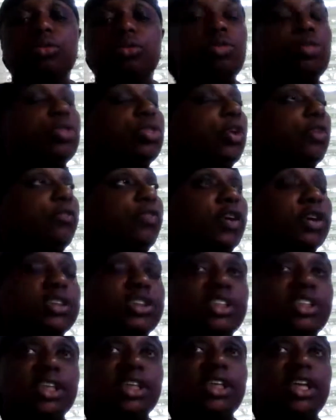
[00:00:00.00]
the
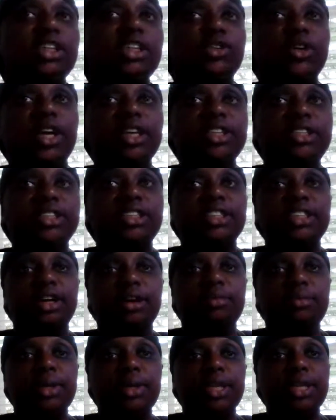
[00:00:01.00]
first thing they tried to
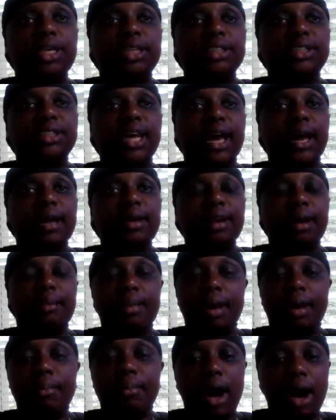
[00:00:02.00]
tell me is that now
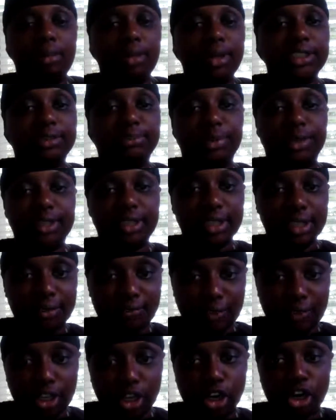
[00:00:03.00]
my mom has been
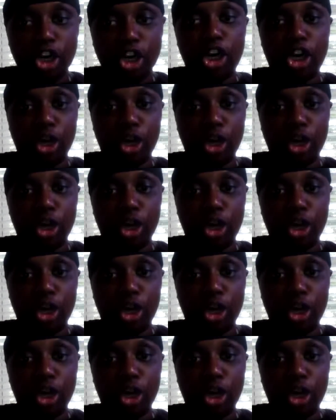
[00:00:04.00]
living on her